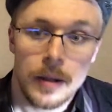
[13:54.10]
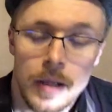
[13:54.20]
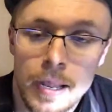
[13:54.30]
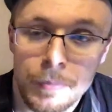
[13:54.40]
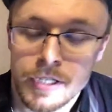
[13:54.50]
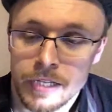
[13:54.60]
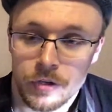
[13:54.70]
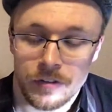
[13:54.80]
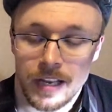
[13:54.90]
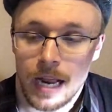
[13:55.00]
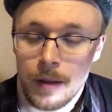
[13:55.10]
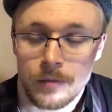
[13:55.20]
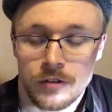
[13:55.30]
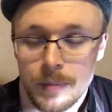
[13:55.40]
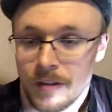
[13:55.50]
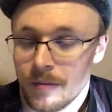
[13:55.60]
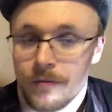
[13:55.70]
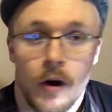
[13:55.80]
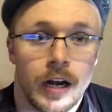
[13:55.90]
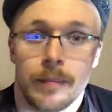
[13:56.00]
In particular, because again, I'm just a big
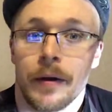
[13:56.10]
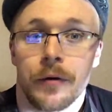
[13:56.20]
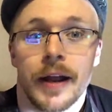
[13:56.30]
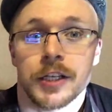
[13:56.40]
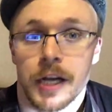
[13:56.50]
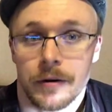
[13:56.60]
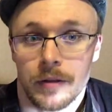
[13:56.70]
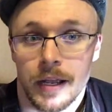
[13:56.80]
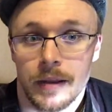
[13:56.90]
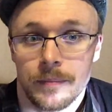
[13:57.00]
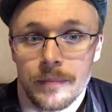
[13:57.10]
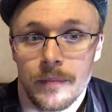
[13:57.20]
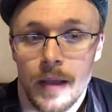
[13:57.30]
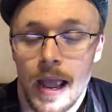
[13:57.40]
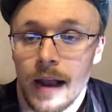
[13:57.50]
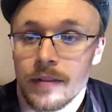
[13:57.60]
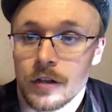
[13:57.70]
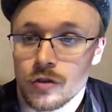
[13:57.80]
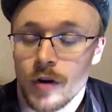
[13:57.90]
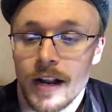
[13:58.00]
symphonic metal guy generally. And
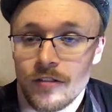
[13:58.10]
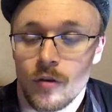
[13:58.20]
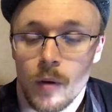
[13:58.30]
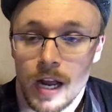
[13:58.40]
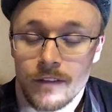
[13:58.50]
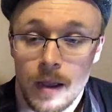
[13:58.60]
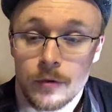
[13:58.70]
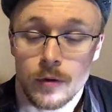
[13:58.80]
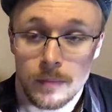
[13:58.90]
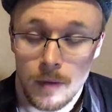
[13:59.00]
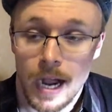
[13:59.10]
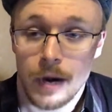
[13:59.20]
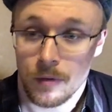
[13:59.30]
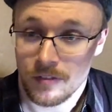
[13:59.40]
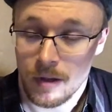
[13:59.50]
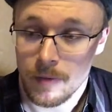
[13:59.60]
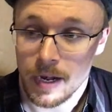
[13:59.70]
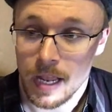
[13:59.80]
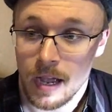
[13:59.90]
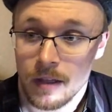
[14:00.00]
the traits to what I've come to admire with
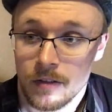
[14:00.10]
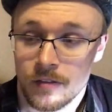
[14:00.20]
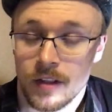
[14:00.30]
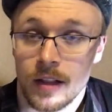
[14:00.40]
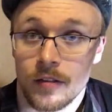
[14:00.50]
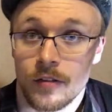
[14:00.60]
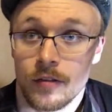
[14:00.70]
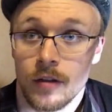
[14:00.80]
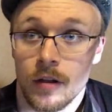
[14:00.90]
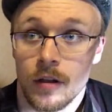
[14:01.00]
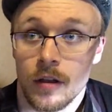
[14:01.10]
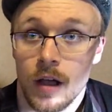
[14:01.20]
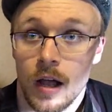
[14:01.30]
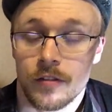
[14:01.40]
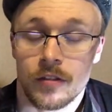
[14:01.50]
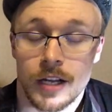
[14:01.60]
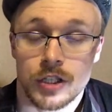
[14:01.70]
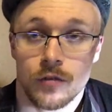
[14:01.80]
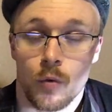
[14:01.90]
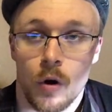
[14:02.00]
Sirenia since a
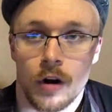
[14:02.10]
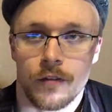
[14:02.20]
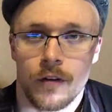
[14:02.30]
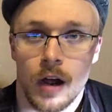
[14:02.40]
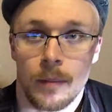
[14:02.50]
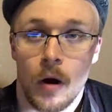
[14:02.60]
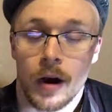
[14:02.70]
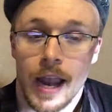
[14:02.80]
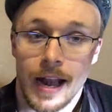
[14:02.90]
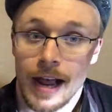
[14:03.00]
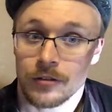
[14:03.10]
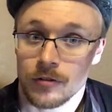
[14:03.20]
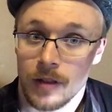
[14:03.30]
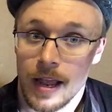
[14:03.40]
selection of work from Arcane Astral